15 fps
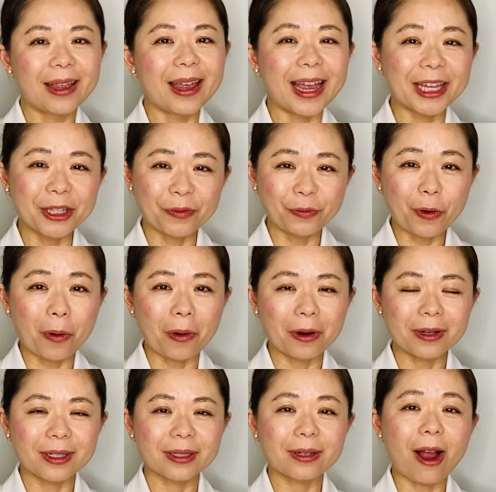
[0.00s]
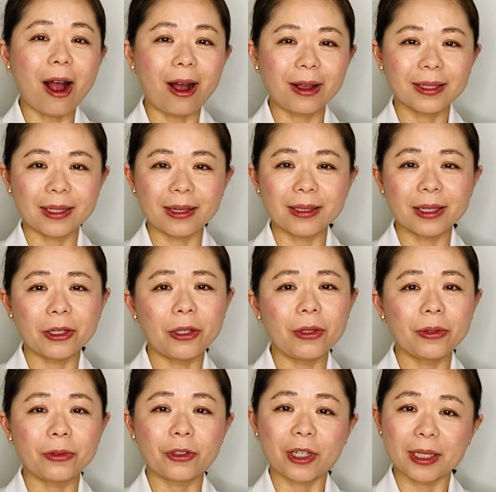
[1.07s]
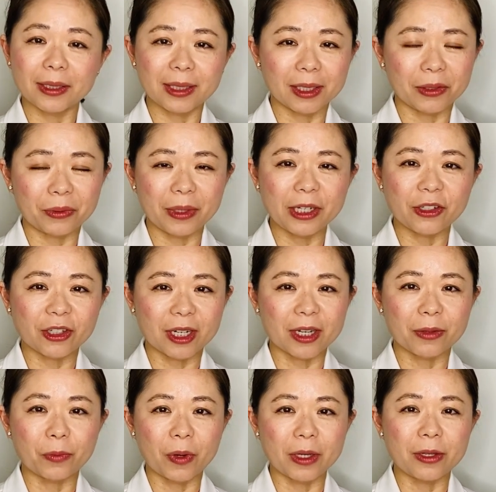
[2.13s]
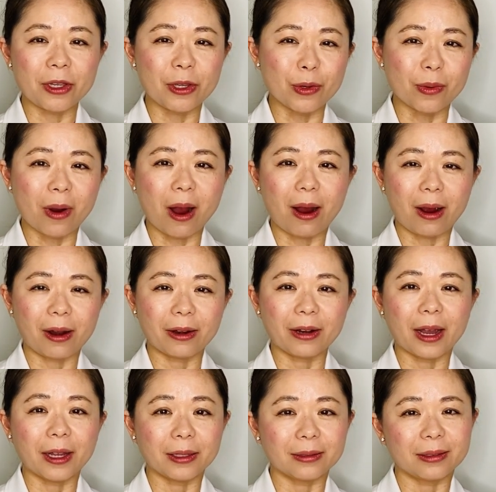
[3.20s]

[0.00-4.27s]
And of course, cost is a huge consideration when you are